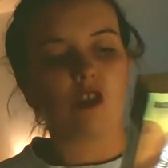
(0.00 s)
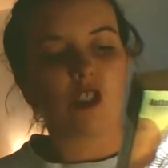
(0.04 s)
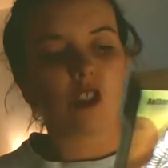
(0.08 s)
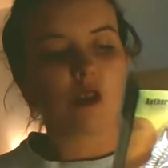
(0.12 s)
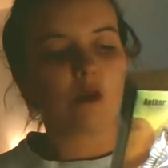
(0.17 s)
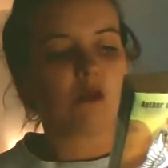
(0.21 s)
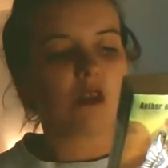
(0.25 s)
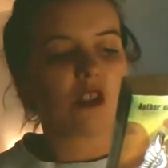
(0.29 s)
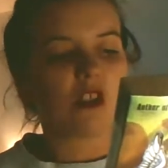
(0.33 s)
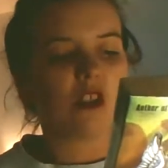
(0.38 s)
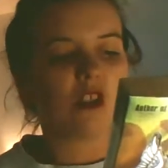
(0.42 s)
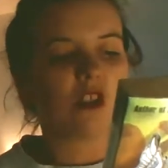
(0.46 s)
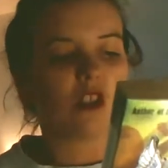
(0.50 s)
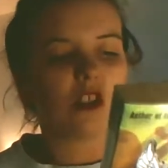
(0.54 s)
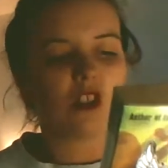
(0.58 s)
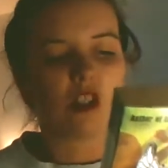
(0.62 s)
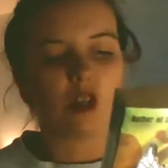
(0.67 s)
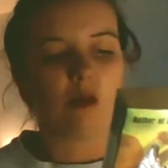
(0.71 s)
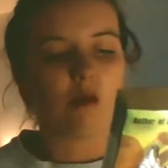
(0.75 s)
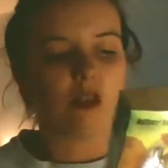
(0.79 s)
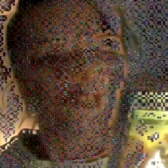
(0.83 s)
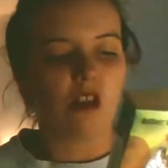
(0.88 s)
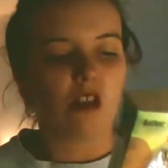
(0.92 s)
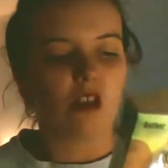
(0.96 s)
mission to
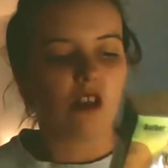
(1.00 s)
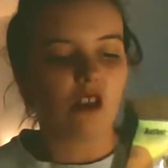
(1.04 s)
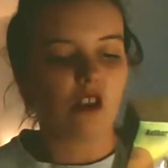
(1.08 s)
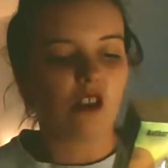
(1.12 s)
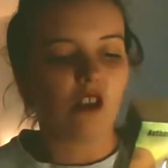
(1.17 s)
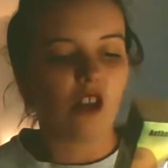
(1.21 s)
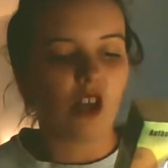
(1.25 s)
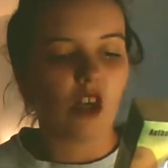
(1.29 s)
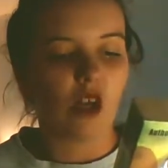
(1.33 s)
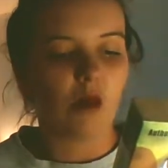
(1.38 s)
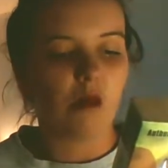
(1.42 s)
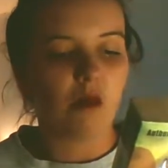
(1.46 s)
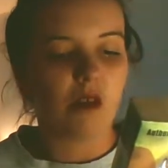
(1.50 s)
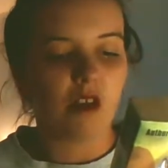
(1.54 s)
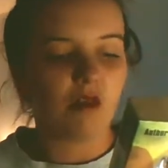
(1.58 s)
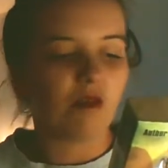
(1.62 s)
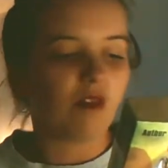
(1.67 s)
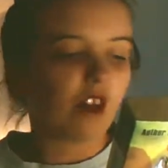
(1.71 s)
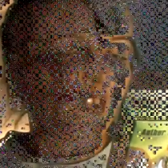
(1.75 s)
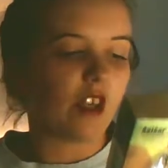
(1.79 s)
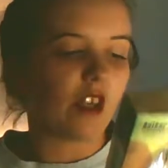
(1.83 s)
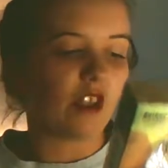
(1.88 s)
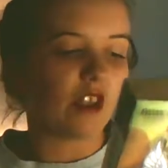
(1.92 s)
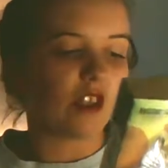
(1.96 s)
sabotage the German
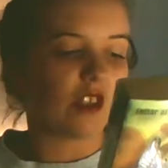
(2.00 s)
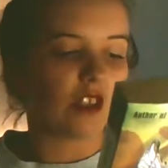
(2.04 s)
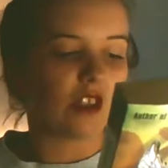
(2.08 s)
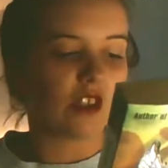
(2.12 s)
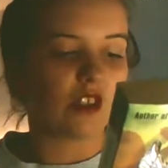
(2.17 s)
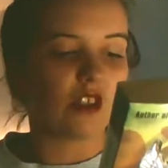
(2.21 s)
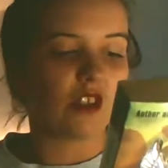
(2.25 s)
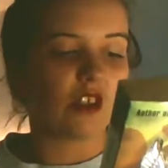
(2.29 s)
invasions.